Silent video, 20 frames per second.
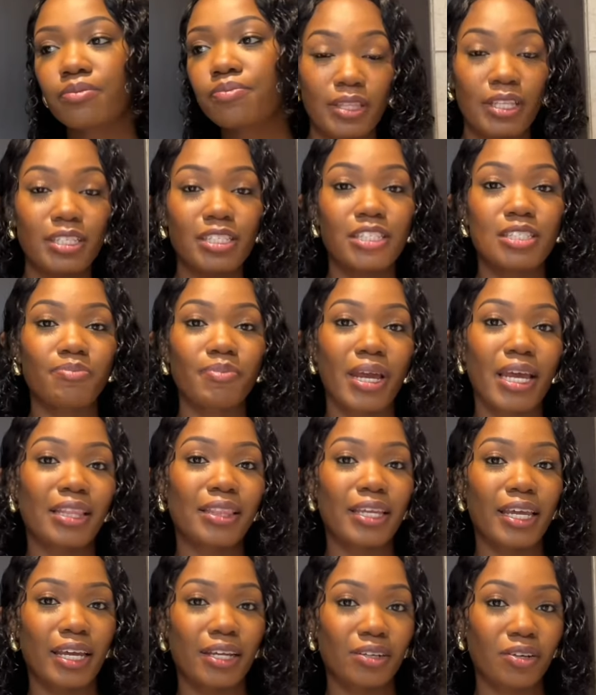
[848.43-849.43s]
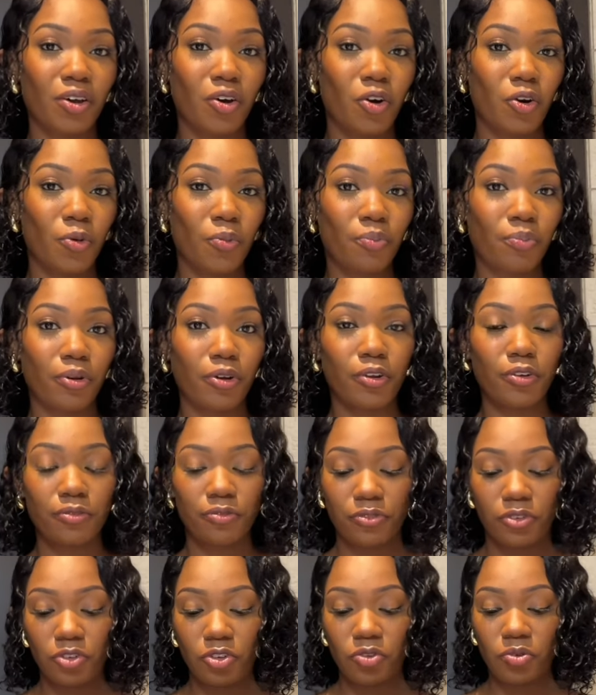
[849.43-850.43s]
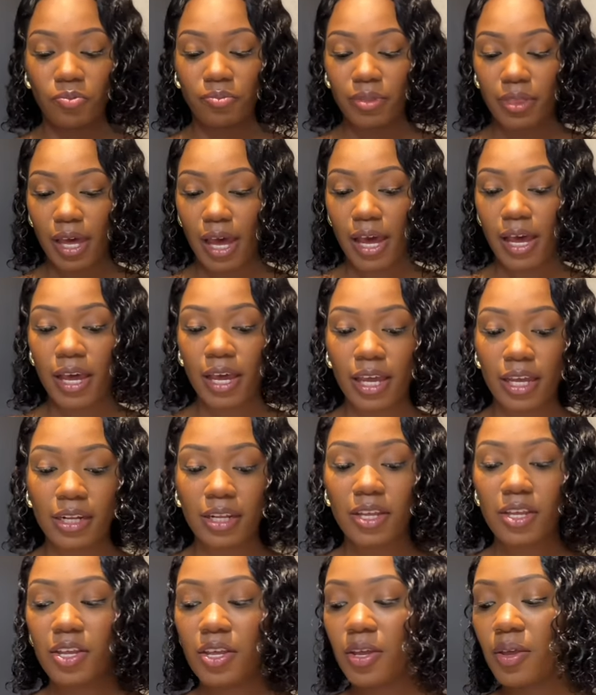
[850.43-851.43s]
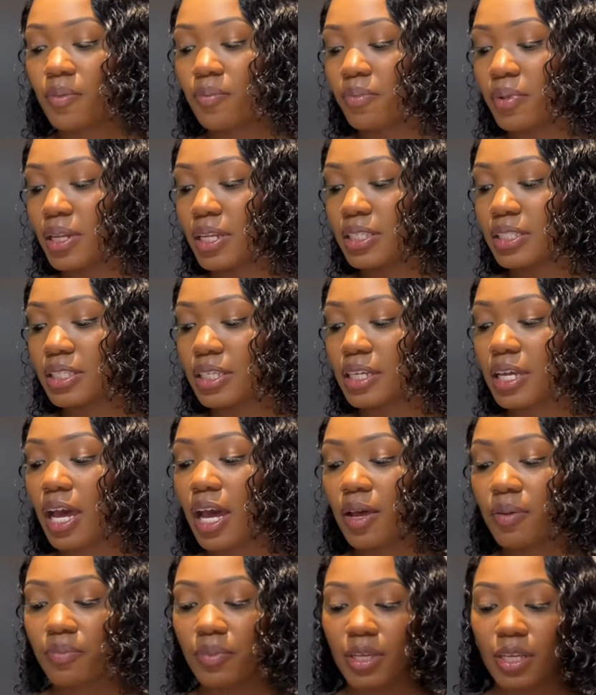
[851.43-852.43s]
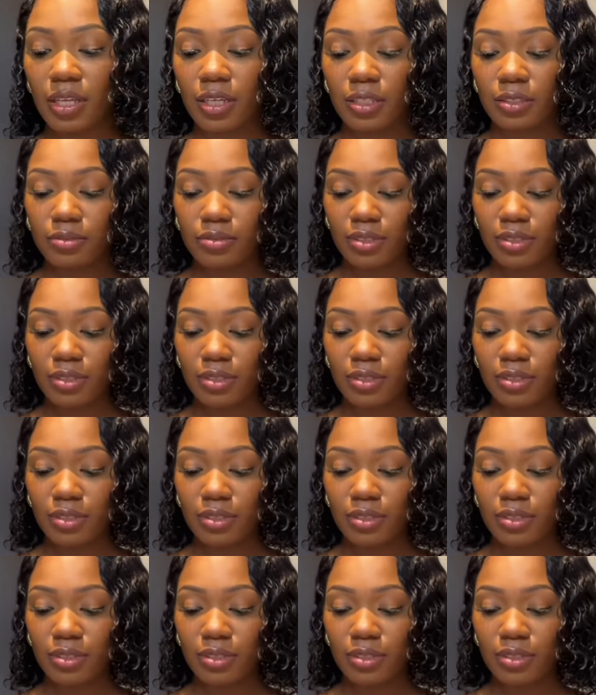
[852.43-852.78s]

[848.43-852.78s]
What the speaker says: This is my Lancome perfume that Melissa got me,